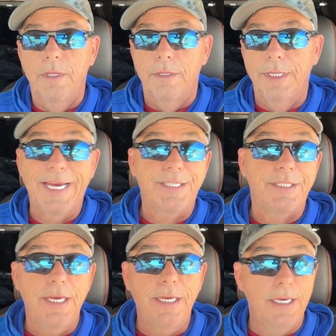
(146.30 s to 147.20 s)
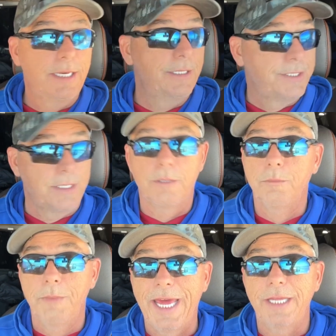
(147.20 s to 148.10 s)
The next thing is
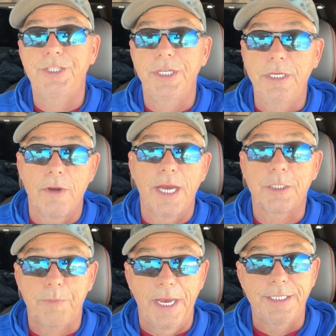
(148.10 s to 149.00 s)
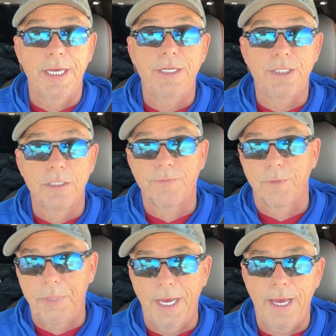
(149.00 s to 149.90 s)
managing your expectations for
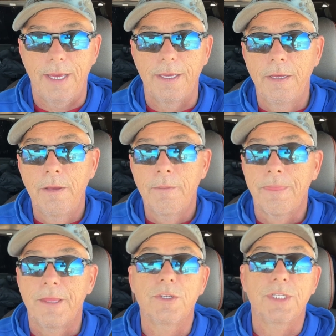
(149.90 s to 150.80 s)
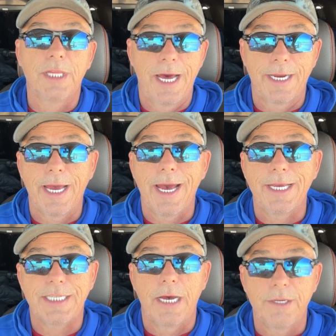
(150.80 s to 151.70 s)
pay. There's a lot of
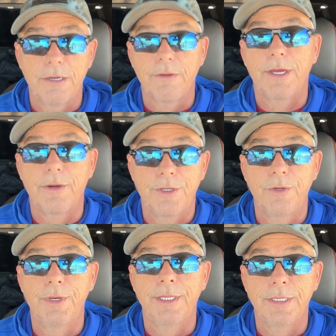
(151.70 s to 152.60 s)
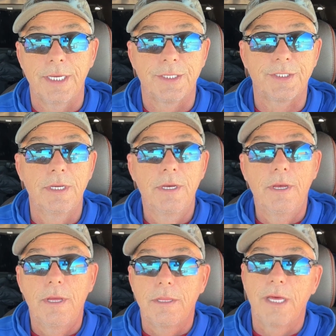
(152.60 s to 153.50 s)
guys out here that are doing this
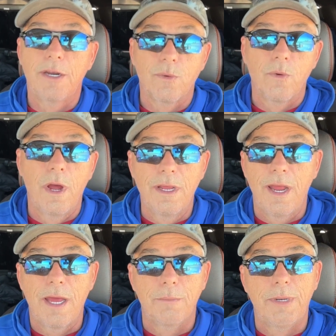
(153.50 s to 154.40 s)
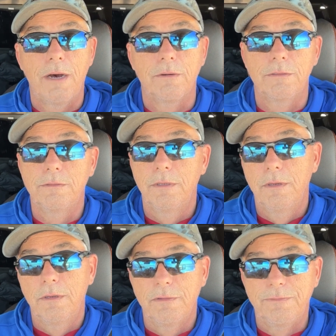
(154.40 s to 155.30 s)
that are running on about
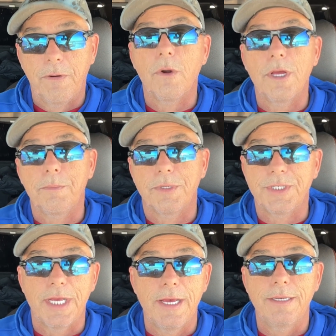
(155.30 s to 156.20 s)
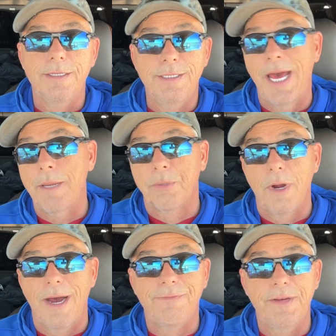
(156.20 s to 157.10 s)
40% net
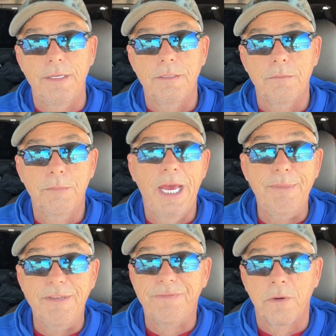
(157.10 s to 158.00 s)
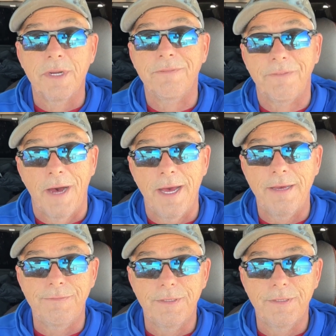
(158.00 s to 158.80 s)
profit, maybe 45.